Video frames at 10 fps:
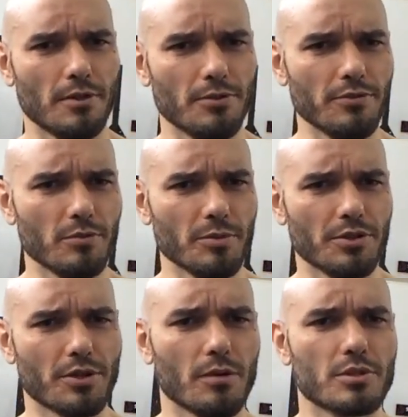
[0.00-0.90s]
leave them in
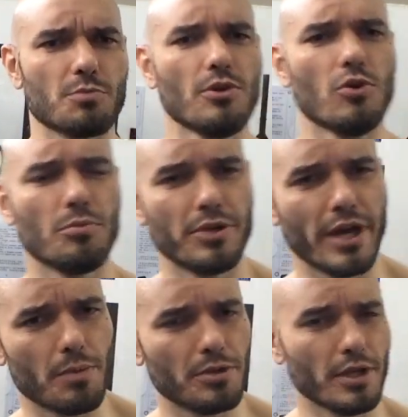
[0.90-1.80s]
the comments below. I'll be
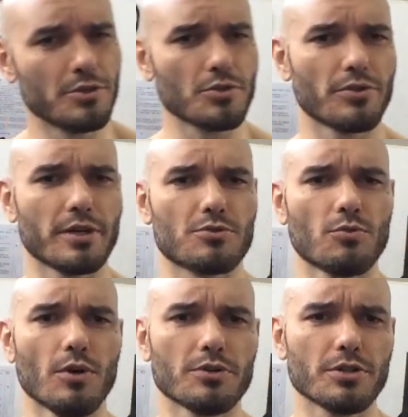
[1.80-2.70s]
happy to answer. Thanks for
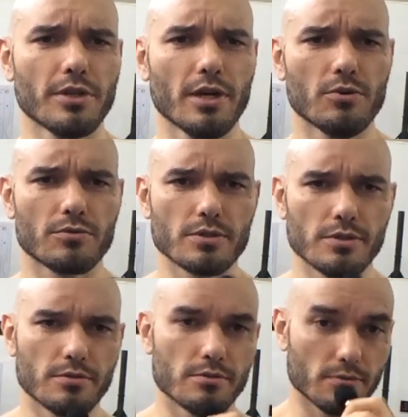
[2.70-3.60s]
watching now.
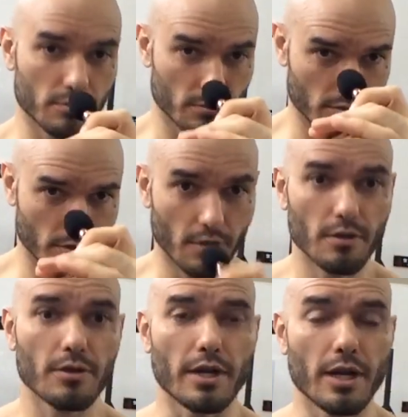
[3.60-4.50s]

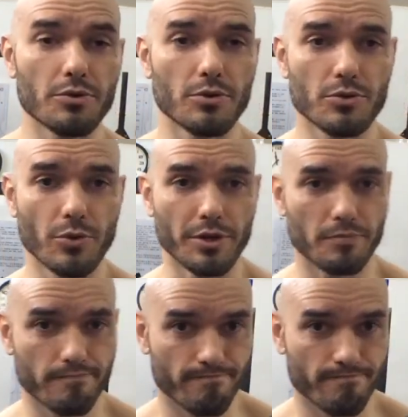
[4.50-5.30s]
Get out there and train.